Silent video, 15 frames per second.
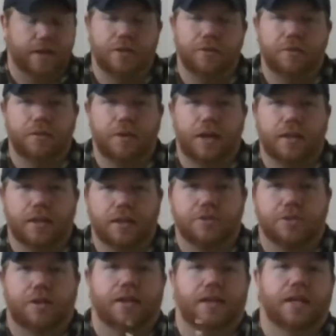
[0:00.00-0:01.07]
new
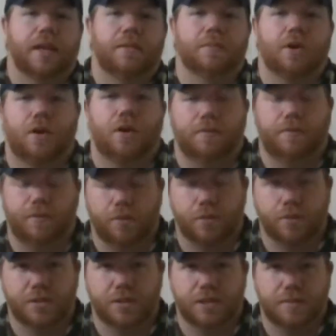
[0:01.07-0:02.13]
electronic game call
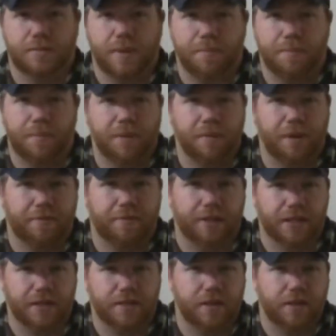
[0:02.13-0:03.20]
for us. It's made by
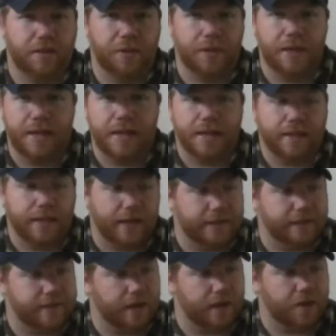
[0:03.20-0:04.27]
Flextone, and
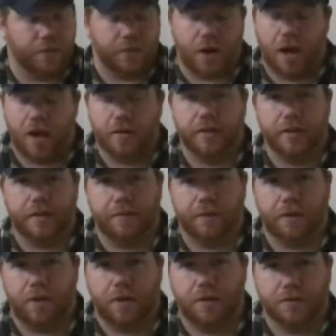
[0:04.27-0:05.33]
it's got over 100
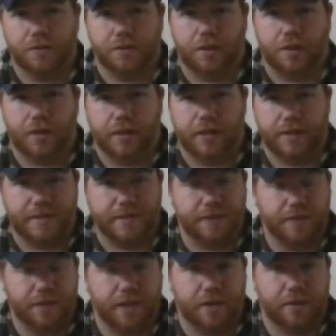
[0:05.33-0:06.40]
different calls on it. It's
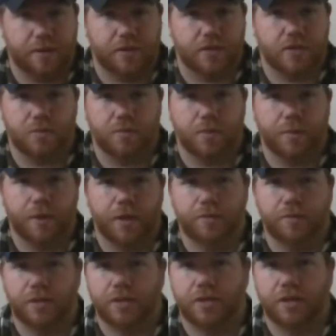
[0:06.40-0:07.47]
even got its own
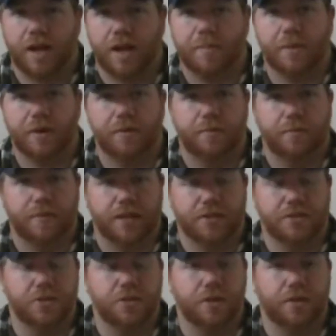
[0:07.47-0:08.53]
remote that you can operate from about
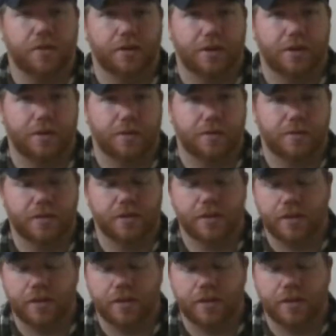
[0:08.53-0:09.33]
200 yards.